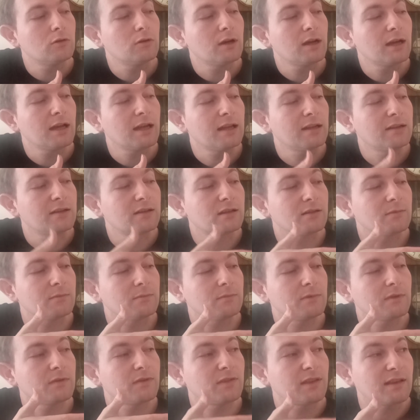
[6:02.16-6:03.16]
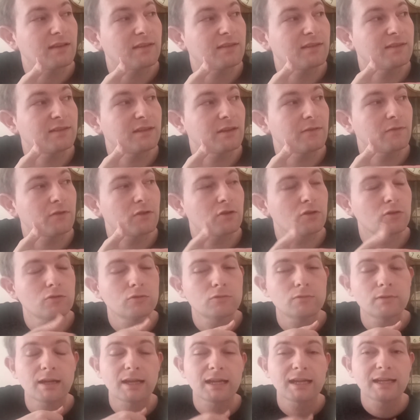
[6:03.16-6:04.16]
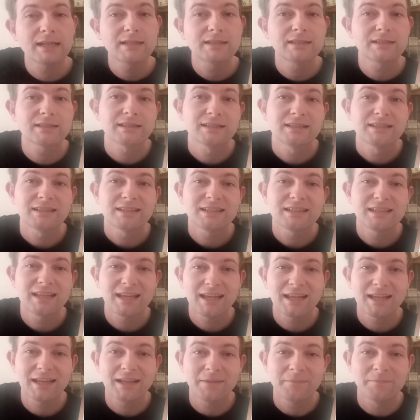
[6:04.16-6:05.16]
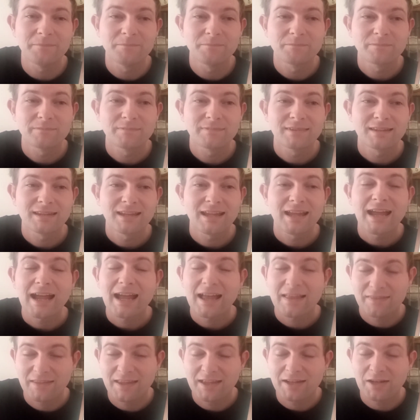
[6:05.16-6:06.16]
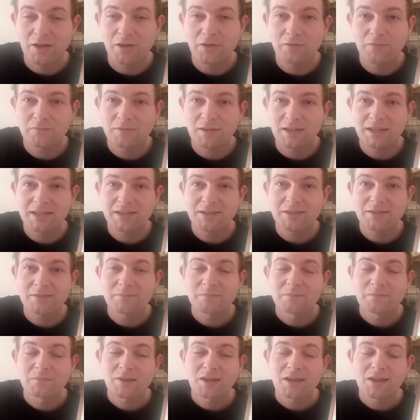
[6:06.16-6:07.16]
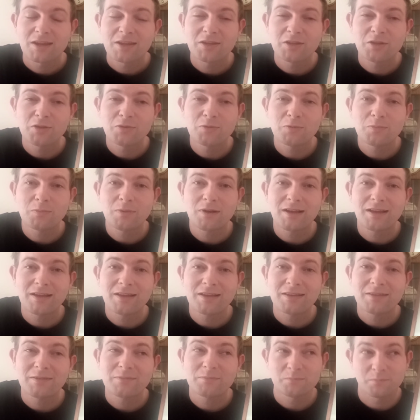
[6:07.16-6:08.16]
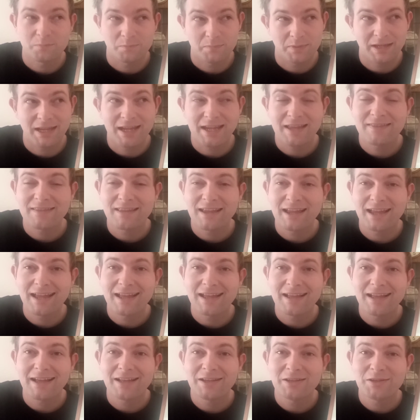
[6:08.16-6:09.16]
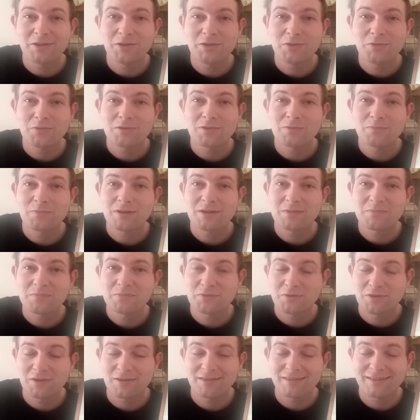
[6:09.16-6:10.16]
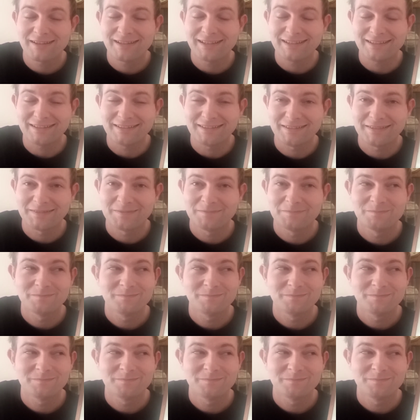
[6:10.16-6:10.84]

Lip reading: And if you think this is difficult? And yeah. And then hopefully you'll be in the hat and you can win a prize.